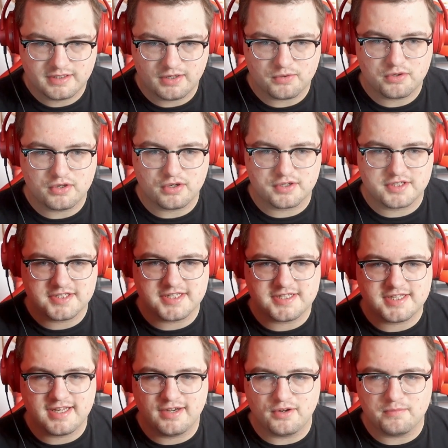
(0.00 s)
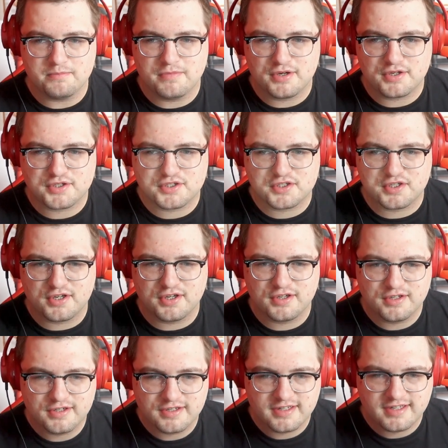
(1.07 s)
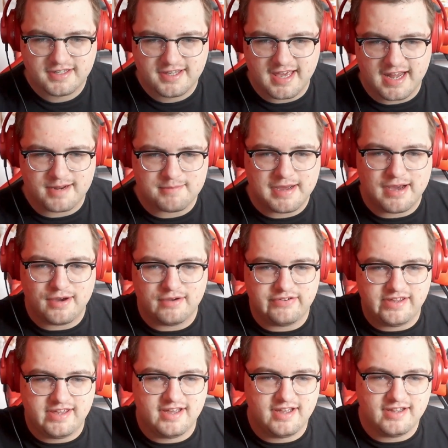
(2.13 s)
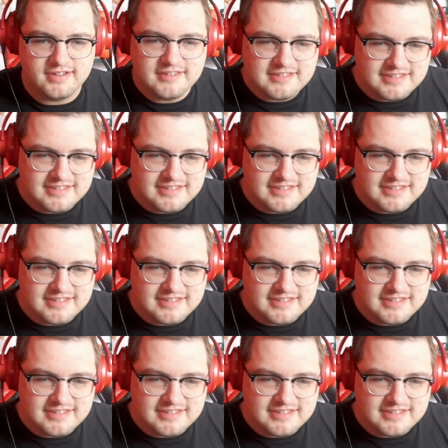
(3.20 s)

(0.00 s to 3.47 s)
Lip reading: Oh God, is this Elon Musk? Get him out of here.